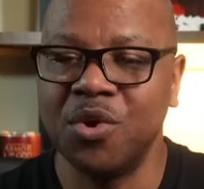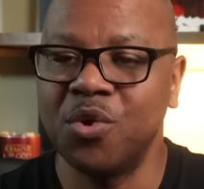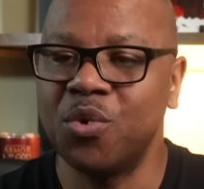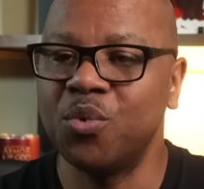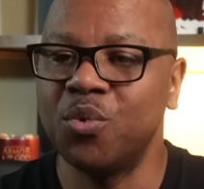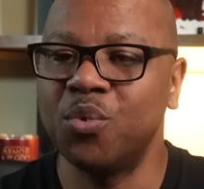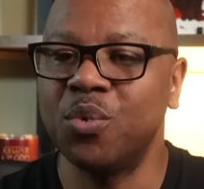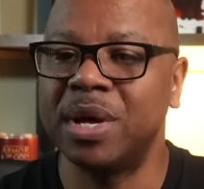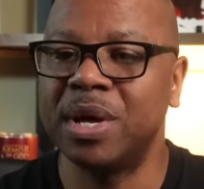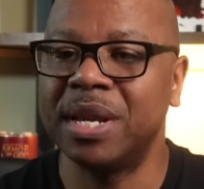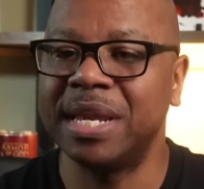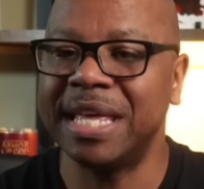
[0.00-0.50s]

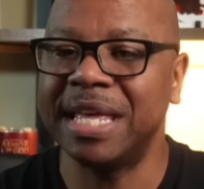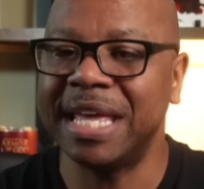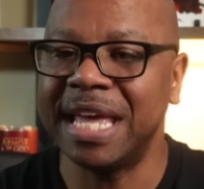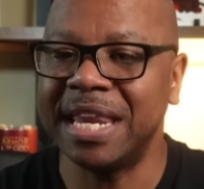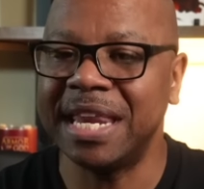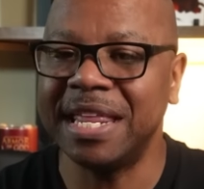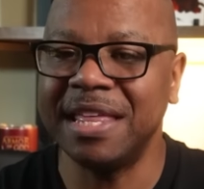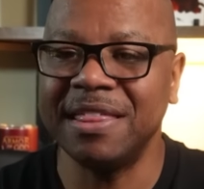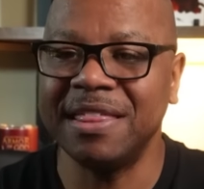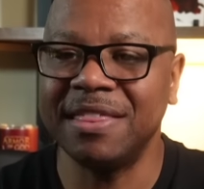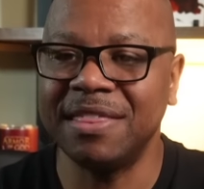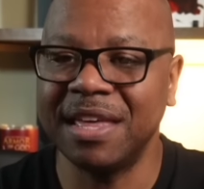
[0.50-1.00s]
When
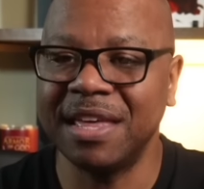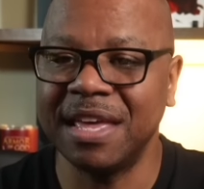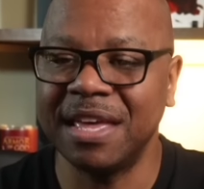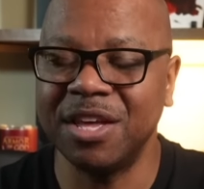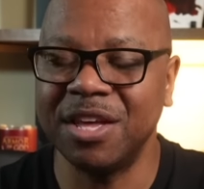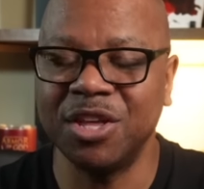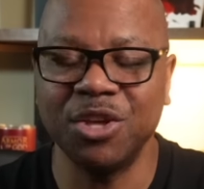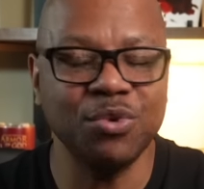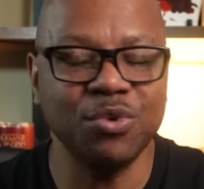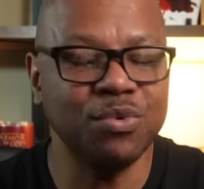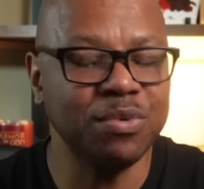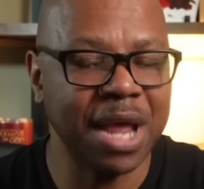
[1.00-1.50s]
anything,
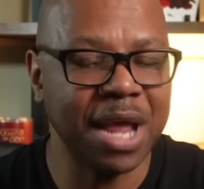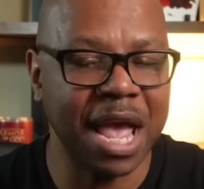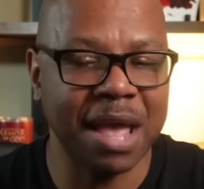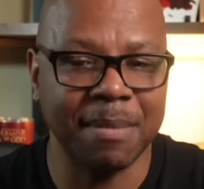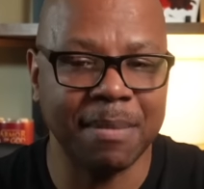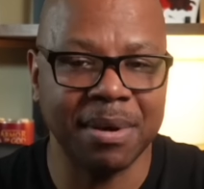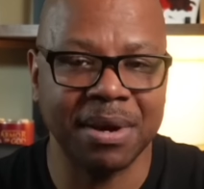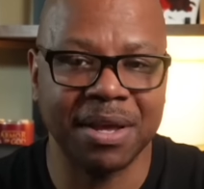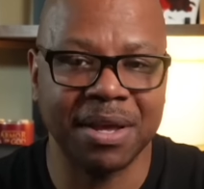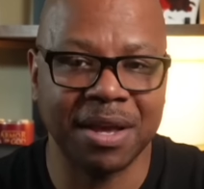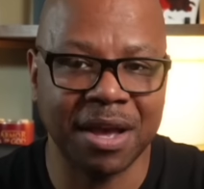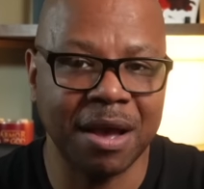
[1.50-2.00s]
you name
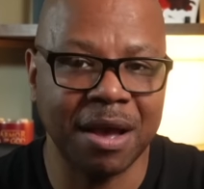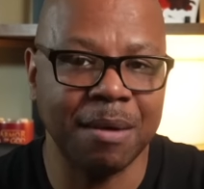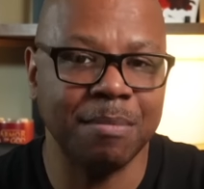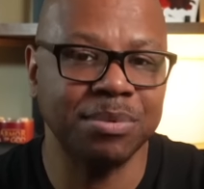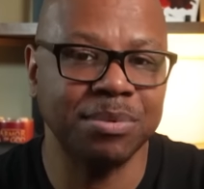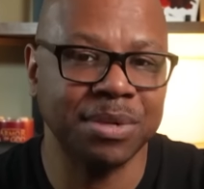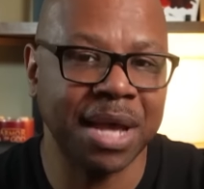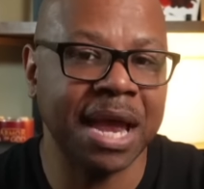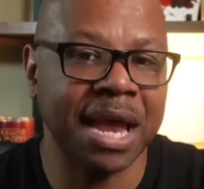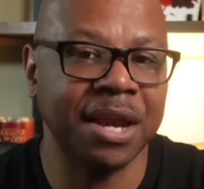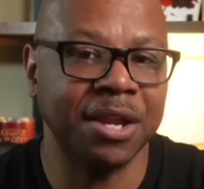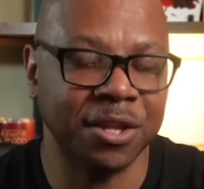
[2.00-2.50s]
it, comes
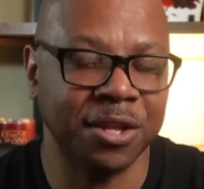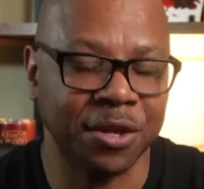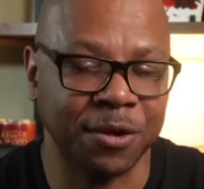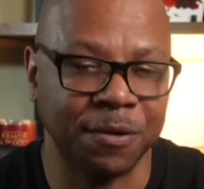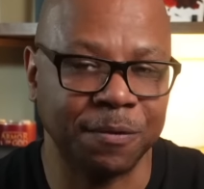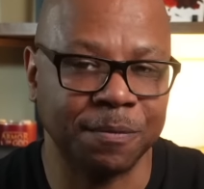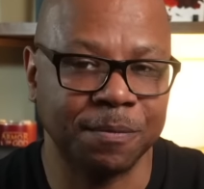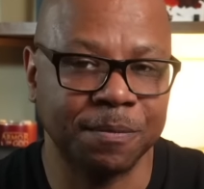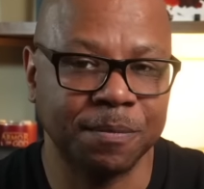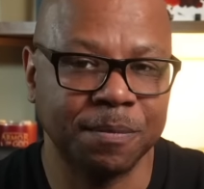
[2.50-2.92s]
at you,